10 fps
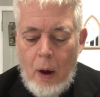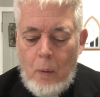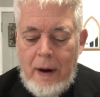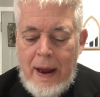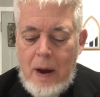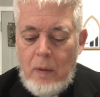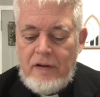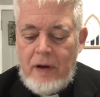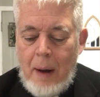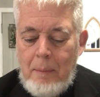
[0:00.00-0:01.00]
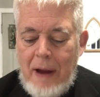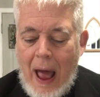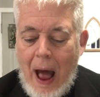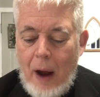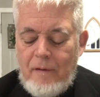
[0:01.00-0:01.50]
When he was come
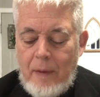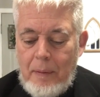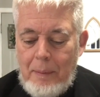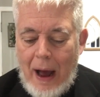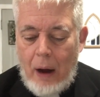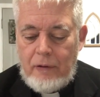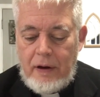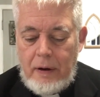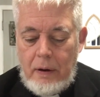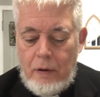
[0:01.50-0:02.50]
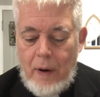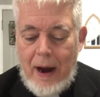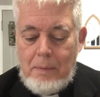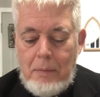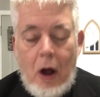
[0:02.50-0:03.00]
down from the mountain,
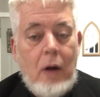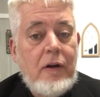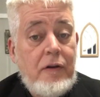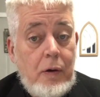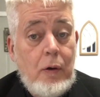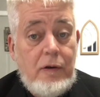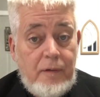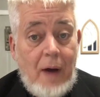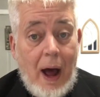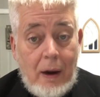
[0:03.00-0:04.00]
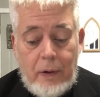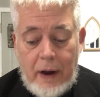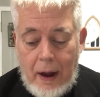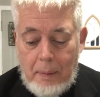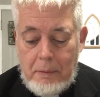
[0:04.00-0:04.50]
great multitudes followed
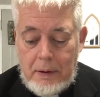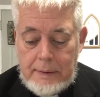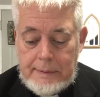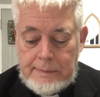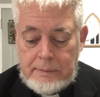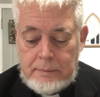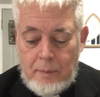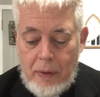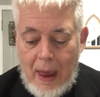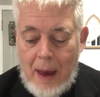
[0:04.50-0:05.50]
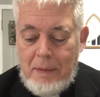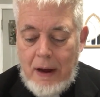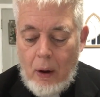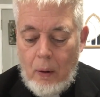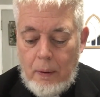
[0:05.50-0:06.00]
him. And
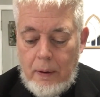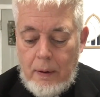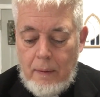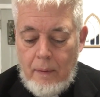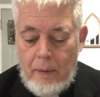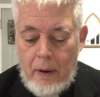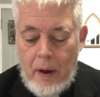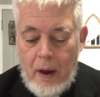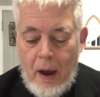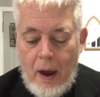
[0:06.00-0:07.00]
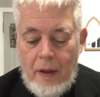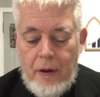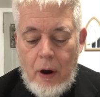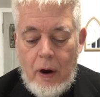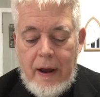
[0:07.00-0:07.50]
behold,
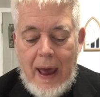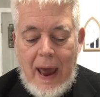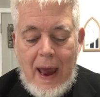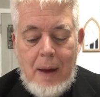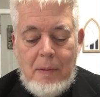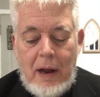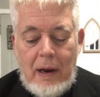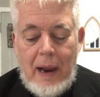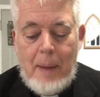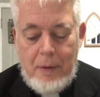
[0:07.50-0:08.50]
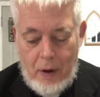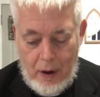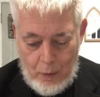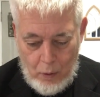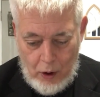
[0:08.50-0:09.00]
there came a leper
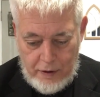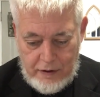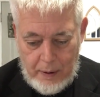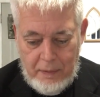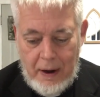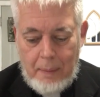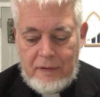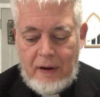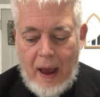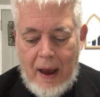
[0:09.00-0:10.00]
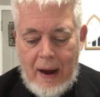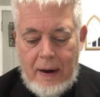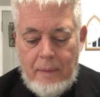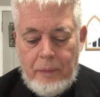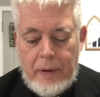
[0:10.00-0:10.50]
and worshipped him,
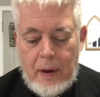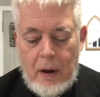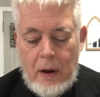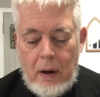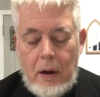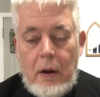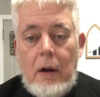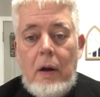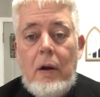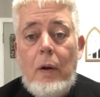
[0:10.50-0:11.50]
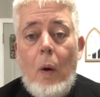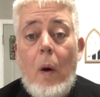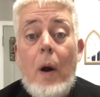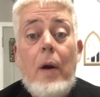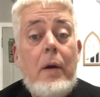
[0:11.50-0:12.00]
saying,
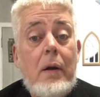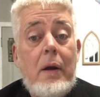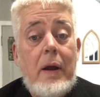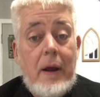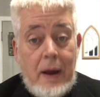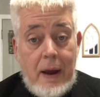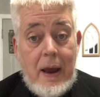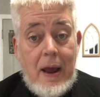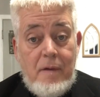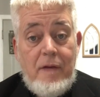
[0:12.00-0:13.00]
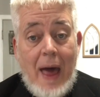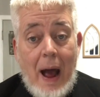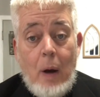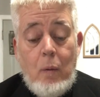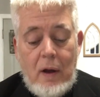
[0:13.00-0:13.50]
Lord, if
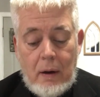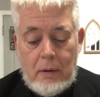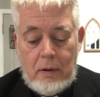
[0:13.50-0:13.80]
thou wilt,